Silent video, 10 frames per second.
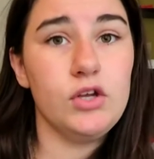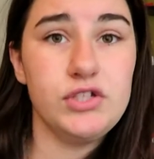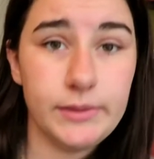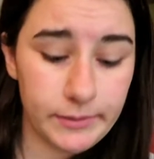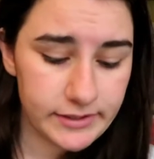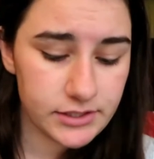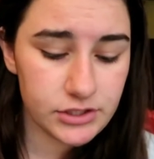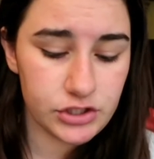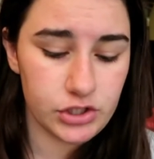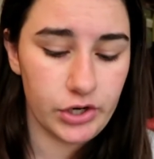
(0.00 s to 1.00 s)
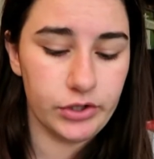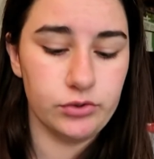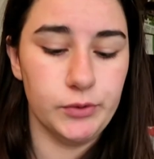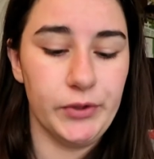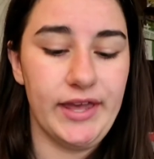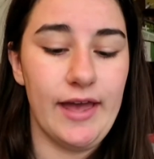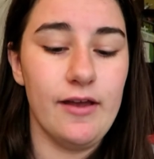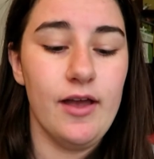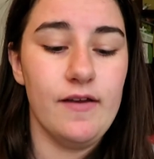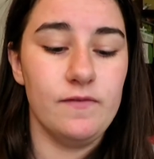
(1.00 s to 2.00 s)
So we went to this show called Phuket
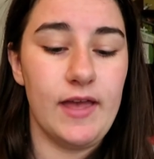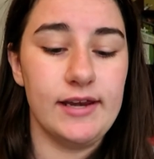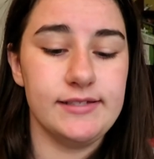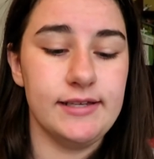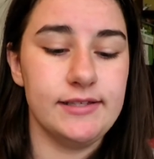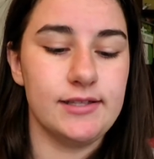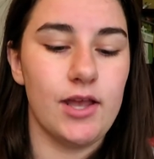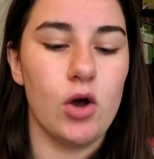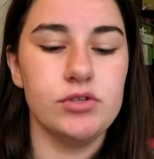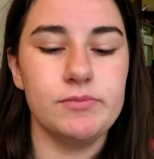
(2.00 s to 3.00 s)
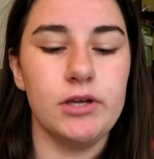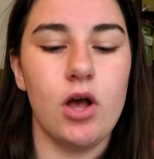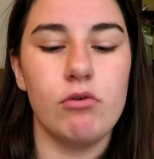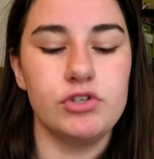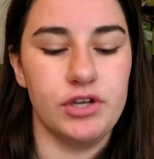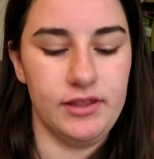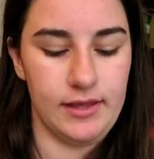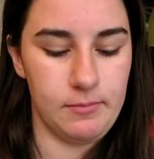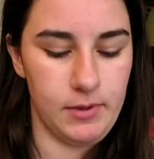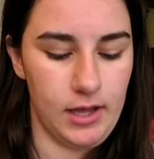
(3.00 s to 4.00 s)
Fantasy. It's the ultimate culture
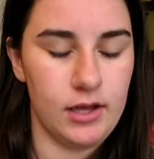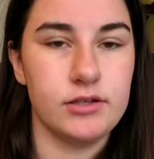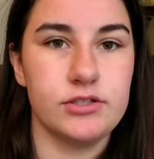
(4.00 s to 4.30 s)
theme park.